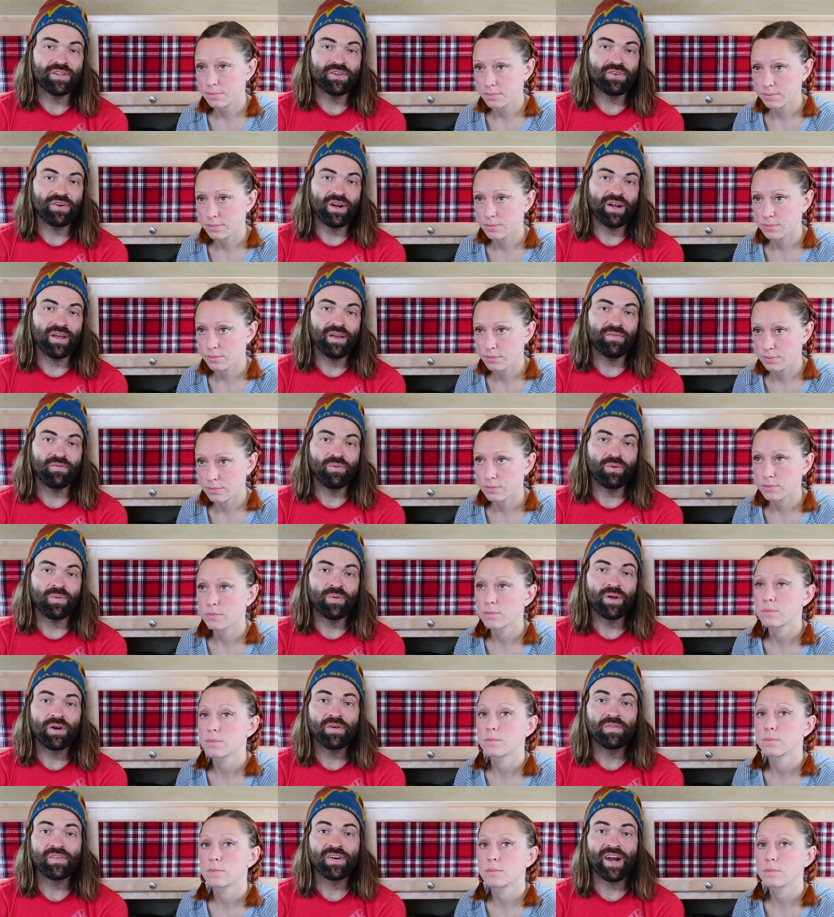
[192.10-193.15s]
Speaker 1: the drive, we
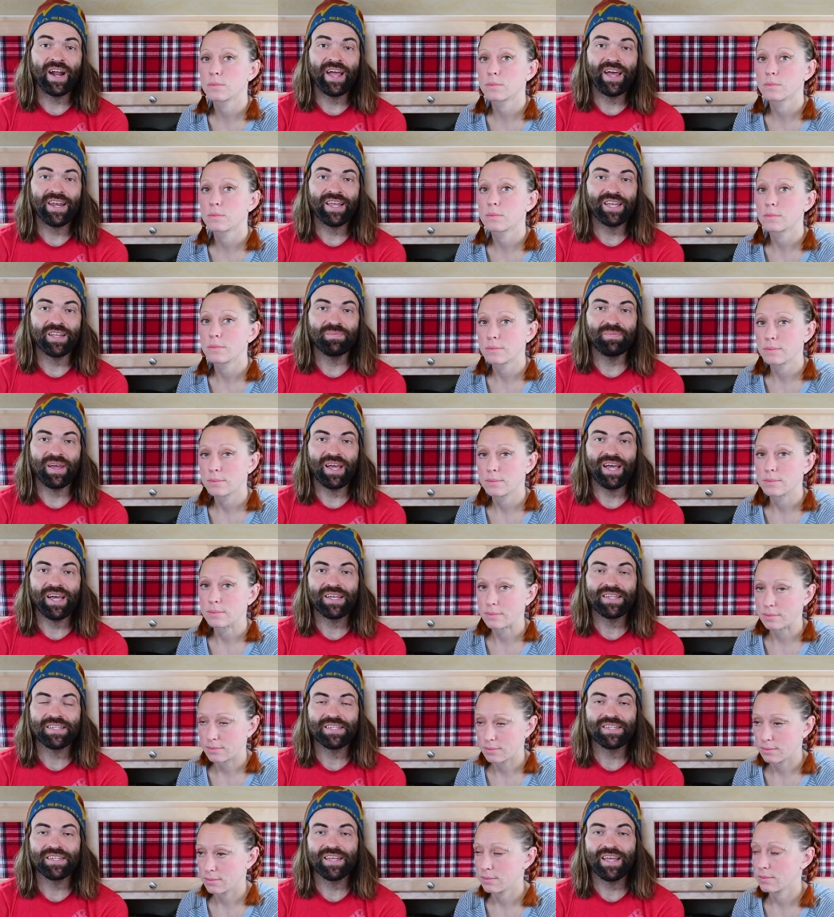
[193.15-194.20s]
went over Atigun Pass.